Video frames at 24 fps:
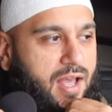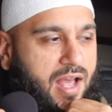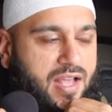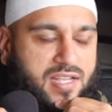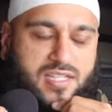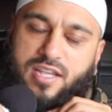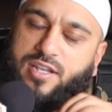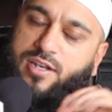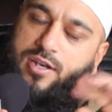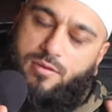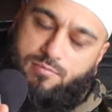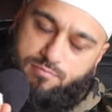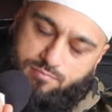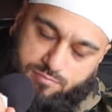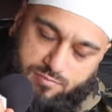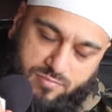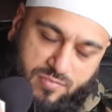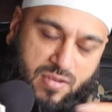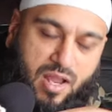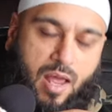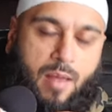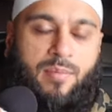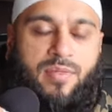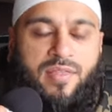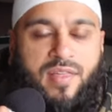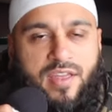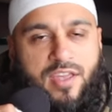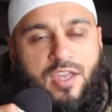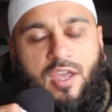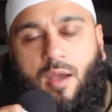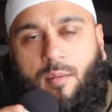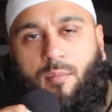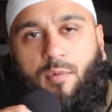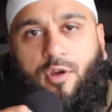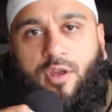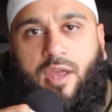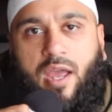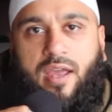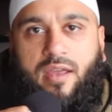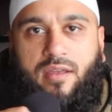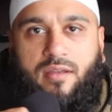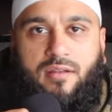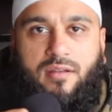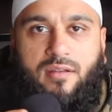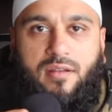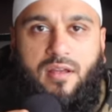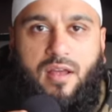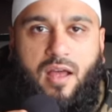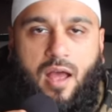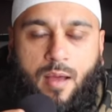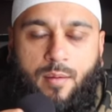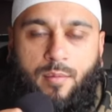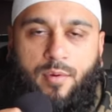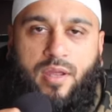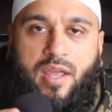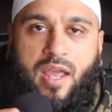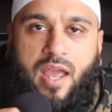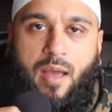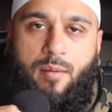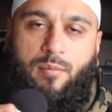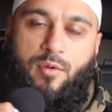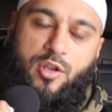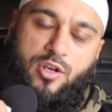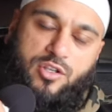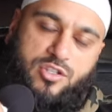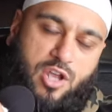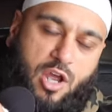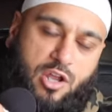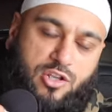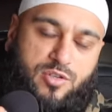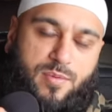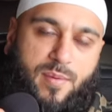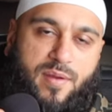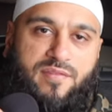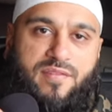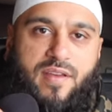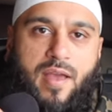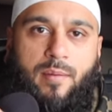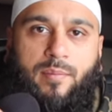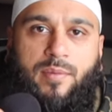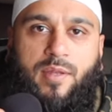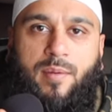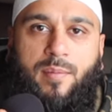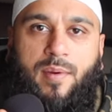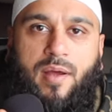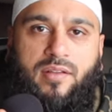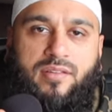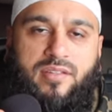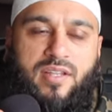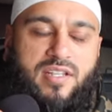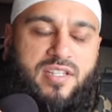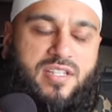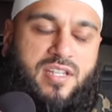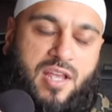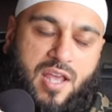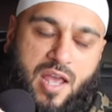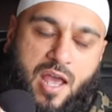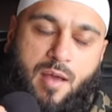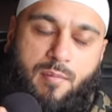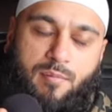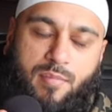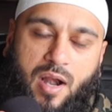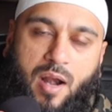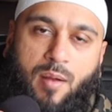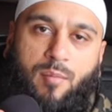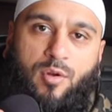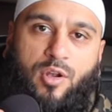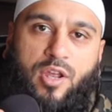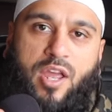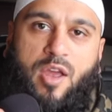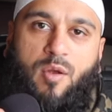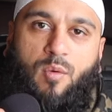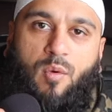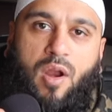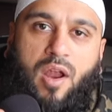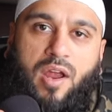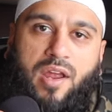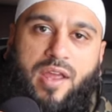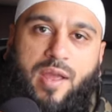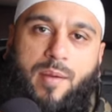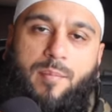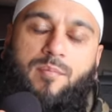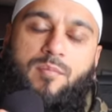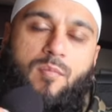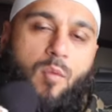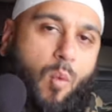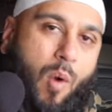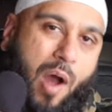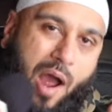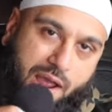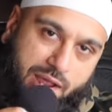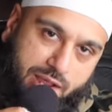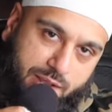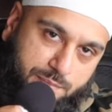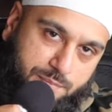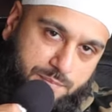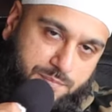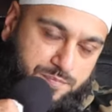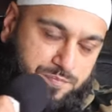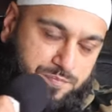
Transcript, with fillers: I said, I'm thinking I'm okay. I'm okay. I'm going to talk to my family about this, but I'm okay where I am. Why?